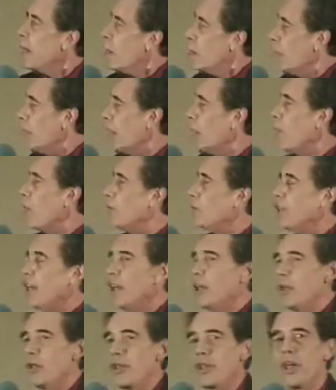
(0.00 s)
Well, I will
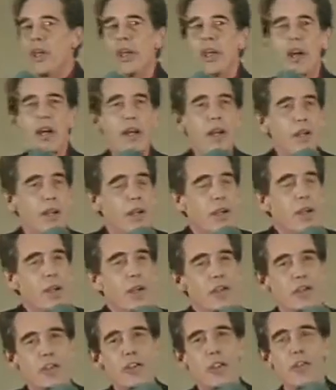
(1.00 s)
tell you, Chuck Harder
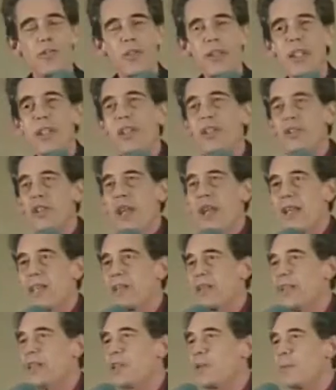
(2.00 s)
served an,
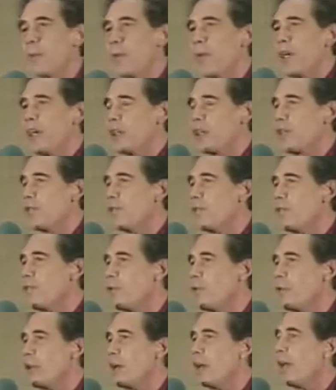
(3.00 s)
as an inspiration
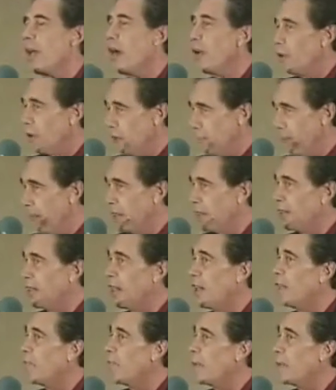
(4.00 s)
for uh, not only
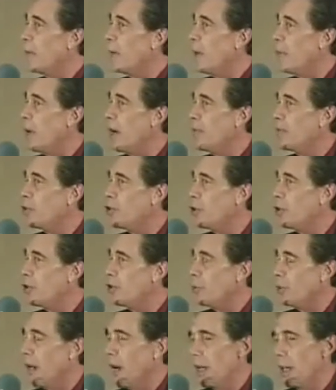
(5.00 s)
myself, but my wife
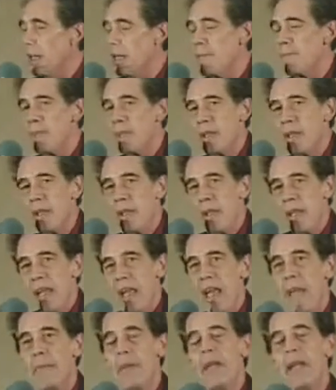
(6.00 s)
Joyce Riley
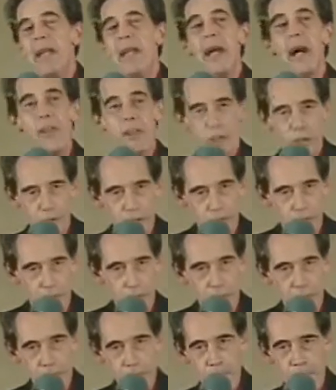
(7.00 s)
and many others.
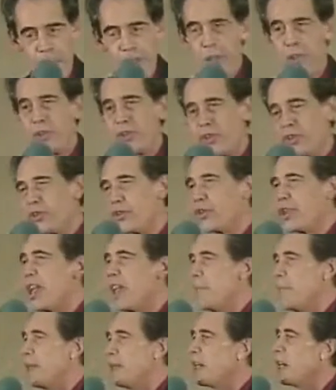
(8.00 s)
He used to
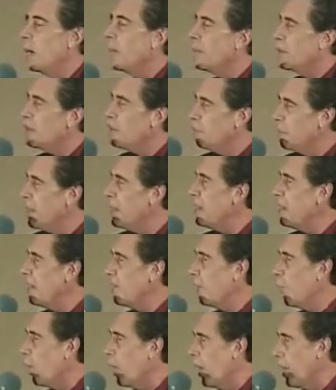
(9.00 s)
say, become a committee
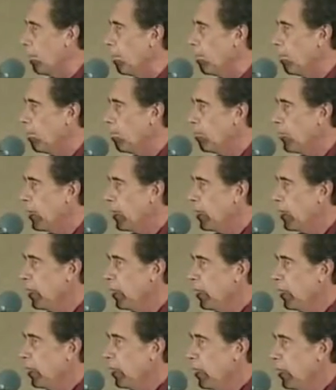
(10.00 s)
of one.
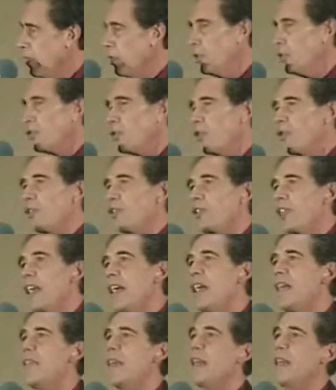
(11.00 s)
He used to
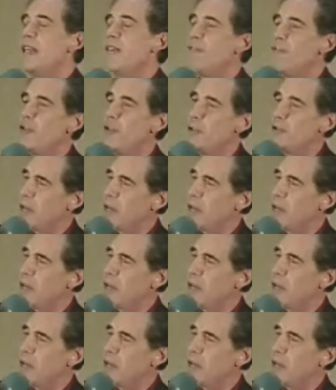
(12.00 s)
say that if you